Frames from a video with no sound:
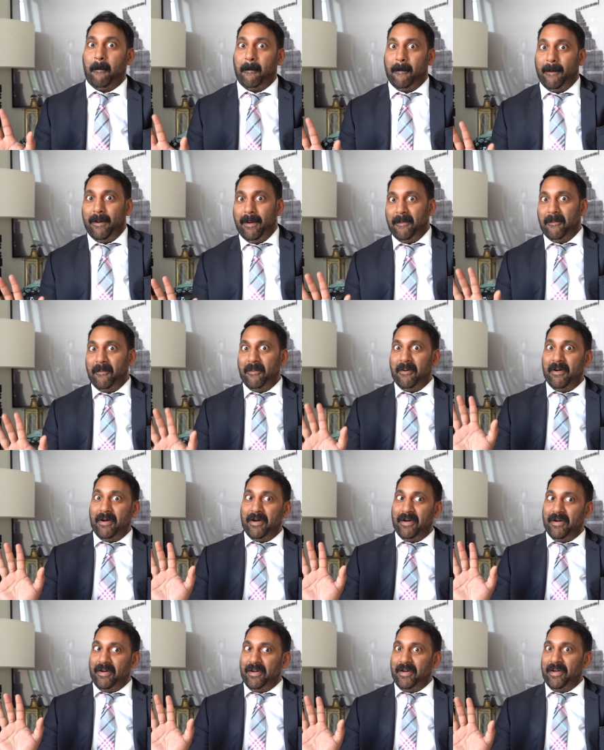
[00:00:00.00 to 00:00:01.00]
What?
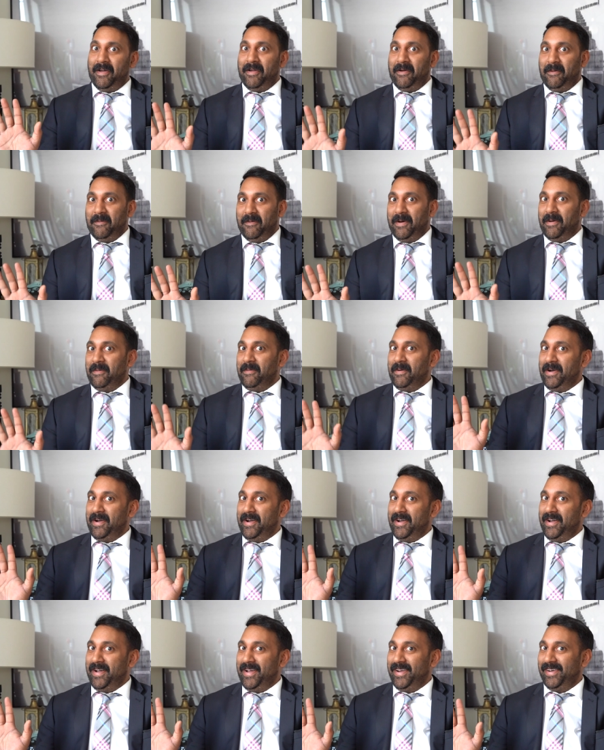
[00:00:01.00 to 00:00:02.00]
Uh, what?
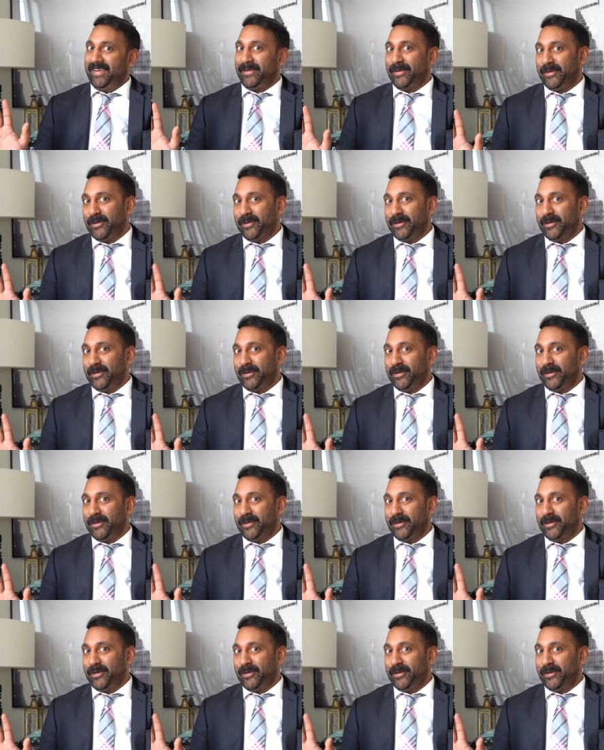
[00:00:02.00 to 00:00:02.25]
What?